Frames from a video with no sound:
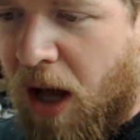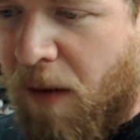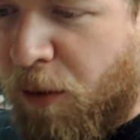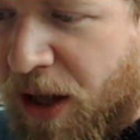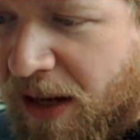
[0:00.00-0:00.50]

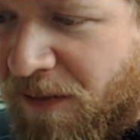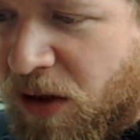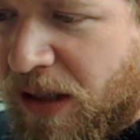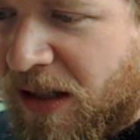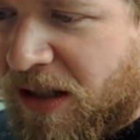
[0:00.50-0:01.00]
Ever think of
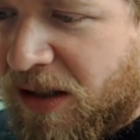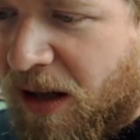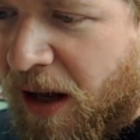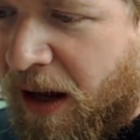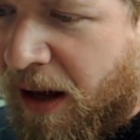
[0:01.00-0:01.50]
using
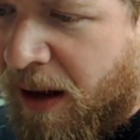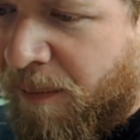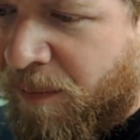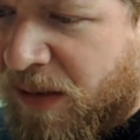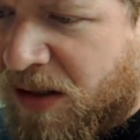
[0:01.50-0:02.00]

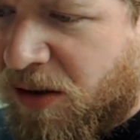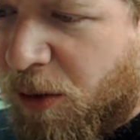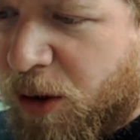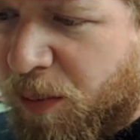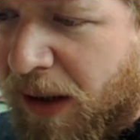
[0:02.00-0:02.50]
uh,
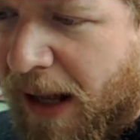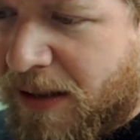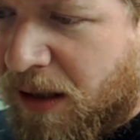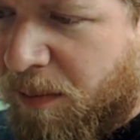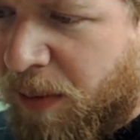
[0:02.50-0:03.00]
search
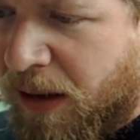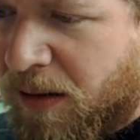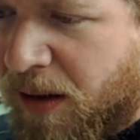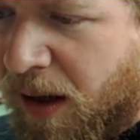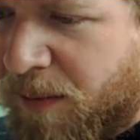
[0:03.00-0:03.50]
plastic
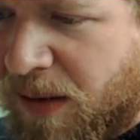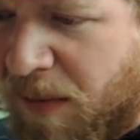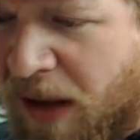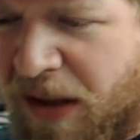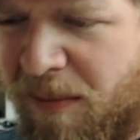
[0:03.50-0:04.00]
bit tubs?
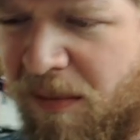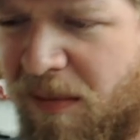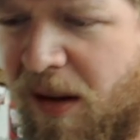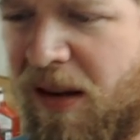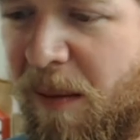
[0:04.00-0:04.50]
I think
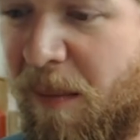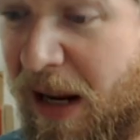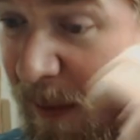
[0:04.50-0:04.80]
that might